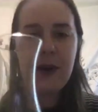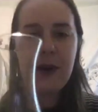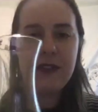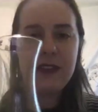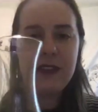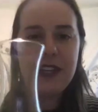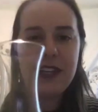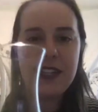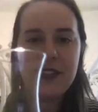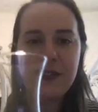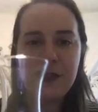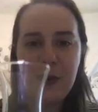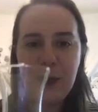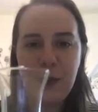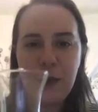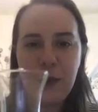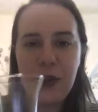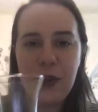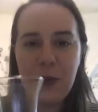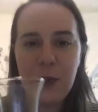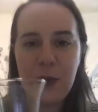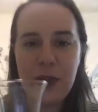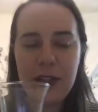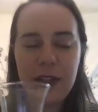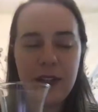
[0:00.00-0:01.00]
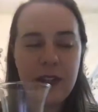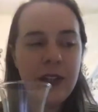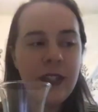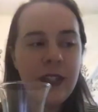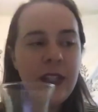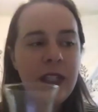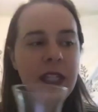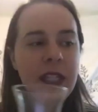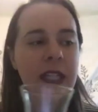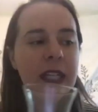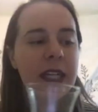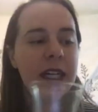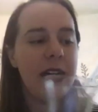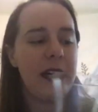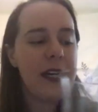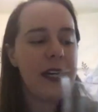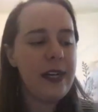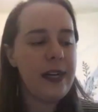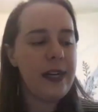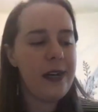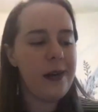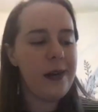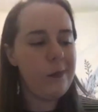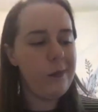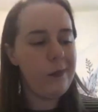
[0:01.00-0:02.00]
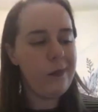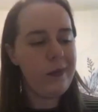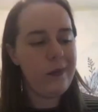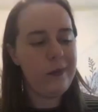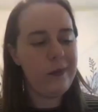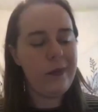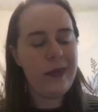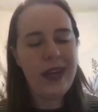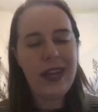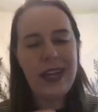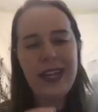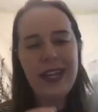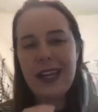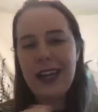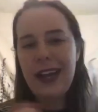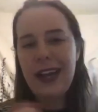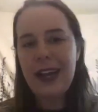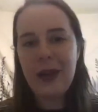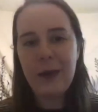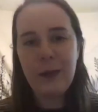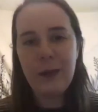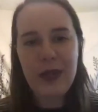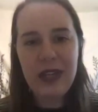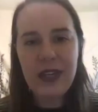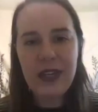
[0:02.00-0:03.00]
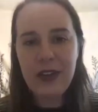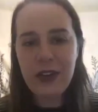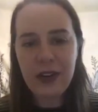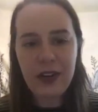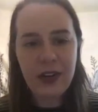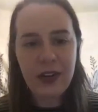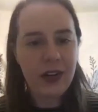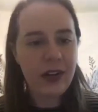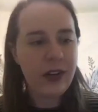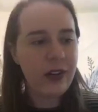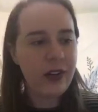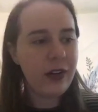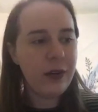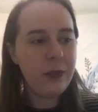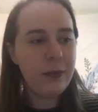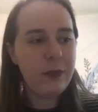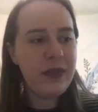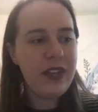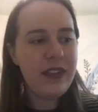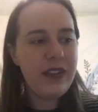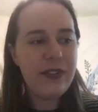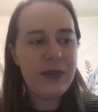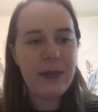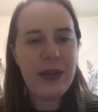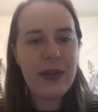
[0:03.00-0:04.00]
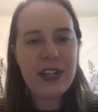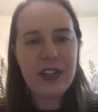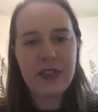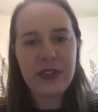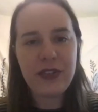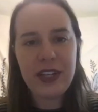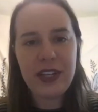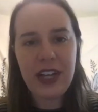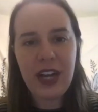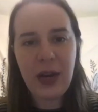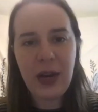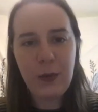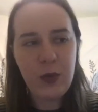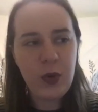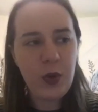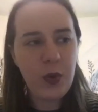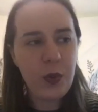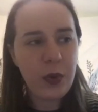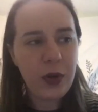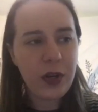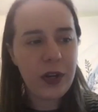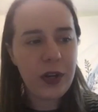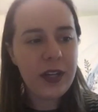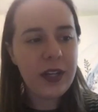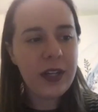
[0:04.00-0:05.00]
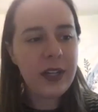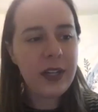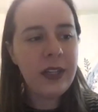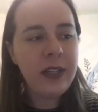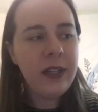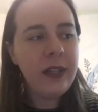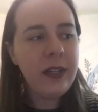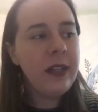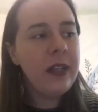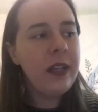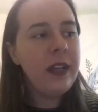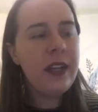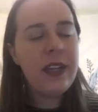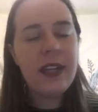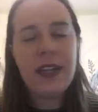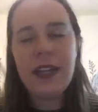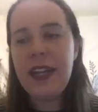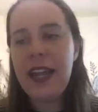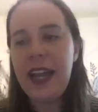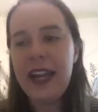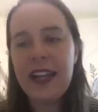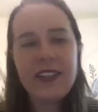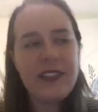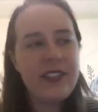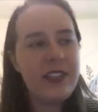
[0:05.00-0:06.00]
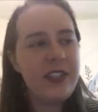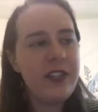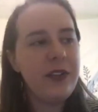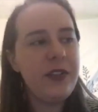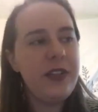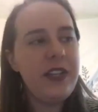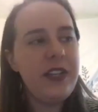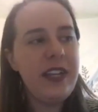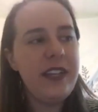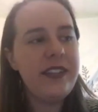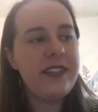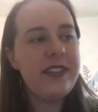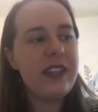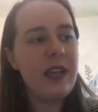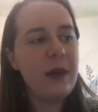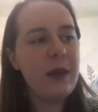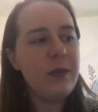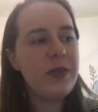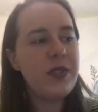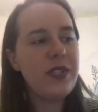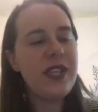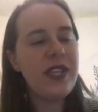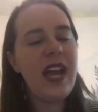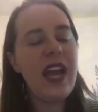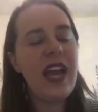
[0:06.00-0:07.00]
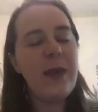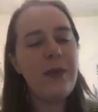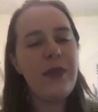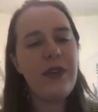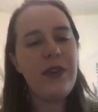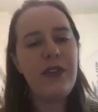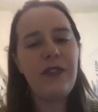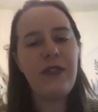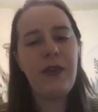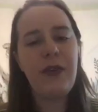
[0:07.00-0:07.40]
vase from Goodwill. Any kind of beaker or even measuring cup will work. Next, you'll need some type of